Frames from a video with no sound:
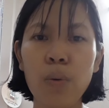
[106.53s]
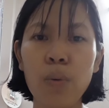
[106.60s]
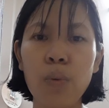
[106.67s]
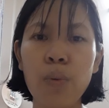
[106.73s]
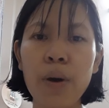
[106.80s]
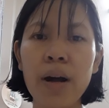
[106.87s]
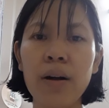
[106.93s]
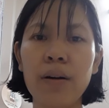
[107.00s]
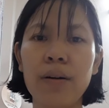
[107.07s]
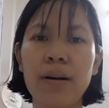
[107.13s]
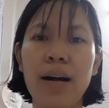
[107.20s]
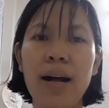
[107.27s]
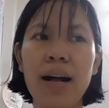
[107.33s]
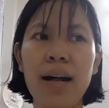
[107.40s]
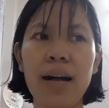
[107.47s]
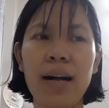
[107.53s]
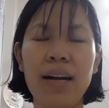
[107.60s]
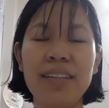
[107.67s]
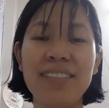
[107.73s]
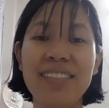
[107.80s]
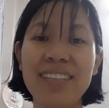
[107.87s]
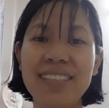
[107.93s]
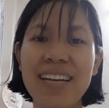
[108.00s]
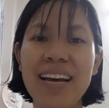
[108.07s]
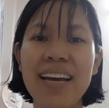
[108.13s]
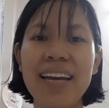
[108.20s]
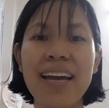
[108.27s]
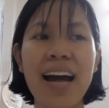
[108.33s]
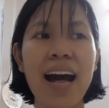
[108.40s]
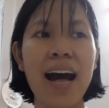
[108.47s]
Well,
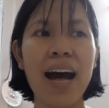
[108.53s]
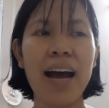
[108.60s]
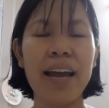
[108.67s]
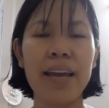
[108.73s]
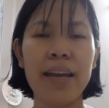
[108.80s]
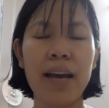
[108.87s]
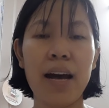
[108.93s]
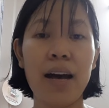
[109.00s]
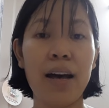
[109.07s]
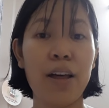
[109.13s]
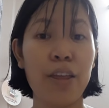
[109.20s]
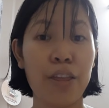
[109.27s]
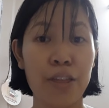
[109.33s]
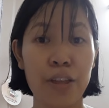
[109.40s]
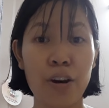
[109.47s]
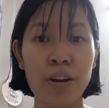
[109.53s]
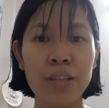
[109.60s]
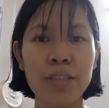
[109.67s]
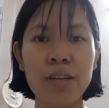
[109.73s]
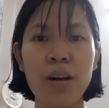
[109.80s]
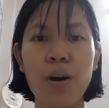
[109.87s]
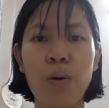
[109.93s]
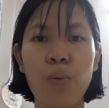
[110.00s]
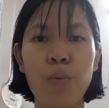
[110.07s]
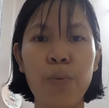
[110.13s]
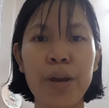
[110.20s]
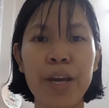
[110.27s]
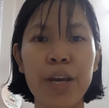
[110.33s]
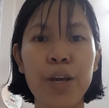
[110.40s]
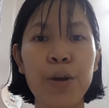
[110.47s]
today I thought
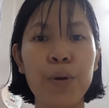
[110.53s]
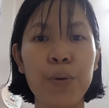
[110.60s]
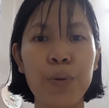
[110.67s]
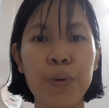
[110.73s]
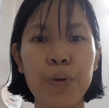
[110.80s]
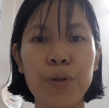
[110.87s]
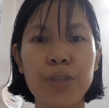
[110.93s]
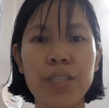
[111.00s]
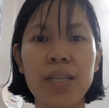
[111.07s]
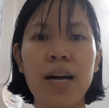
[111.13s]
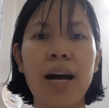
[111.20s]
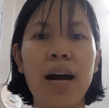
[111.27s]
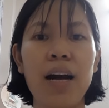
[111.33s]
we would